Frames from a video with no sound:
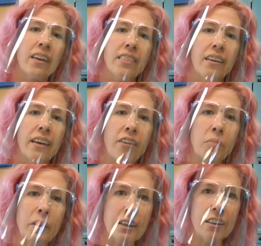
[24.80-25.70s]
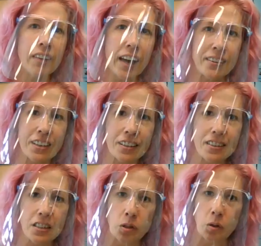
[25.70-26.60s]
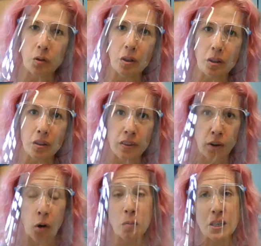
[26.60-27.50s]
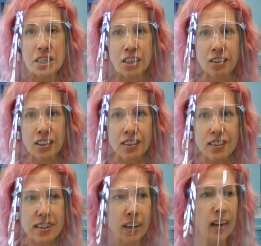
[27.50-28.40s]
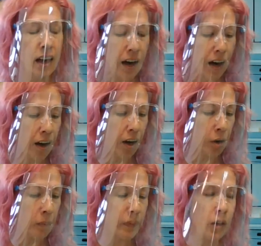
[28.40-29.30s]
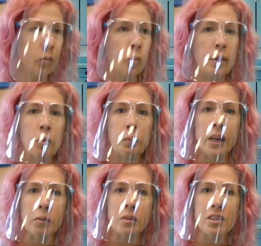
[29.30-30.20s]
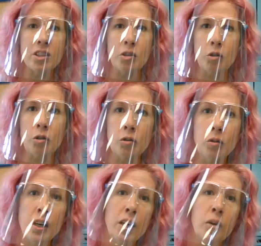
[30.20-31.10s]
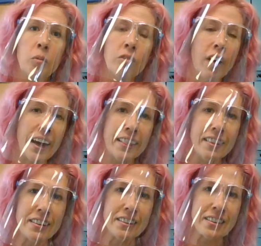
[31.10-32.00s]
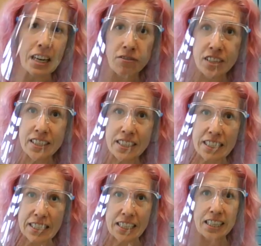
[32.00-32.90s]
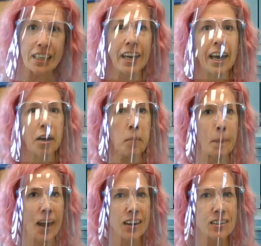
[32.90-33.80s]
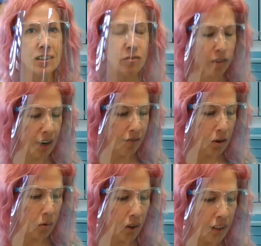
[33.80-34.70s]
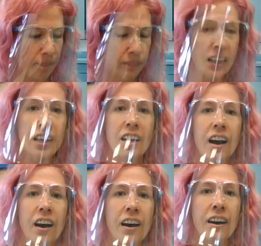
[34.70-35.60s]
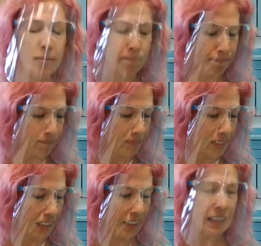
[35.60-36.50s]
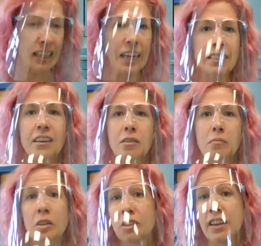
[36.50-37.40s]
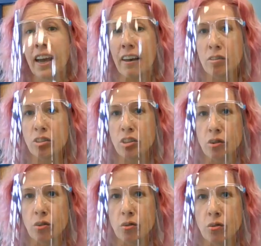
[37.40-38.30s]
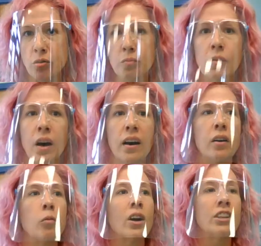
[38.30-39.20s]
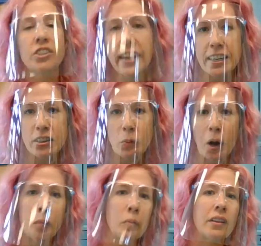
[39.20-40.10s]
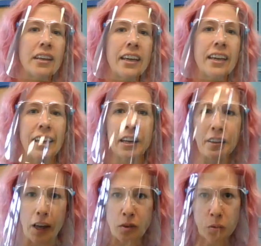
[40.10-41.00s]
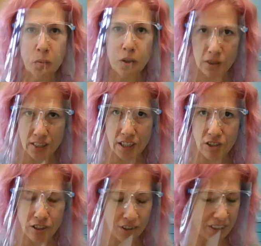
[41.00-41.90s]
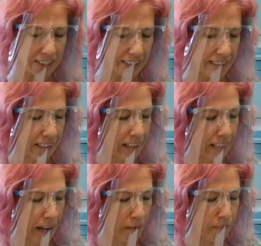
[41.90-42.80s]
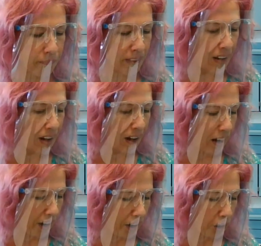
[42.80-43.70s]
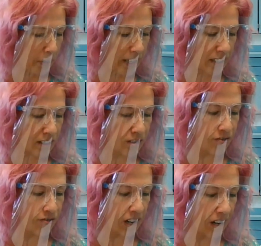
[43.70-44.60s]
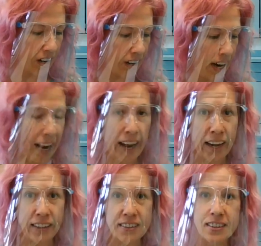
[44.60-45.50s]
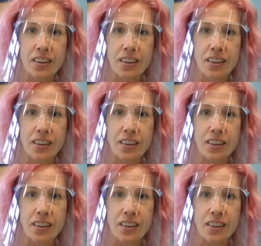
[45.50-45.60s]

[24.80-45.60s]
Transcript: They'll have plenty of access to their own materials. We will be able to provide the safe distancing and masks for everyone. Let them learn how to wash their hands properly and classroom procedures, things like that. As far as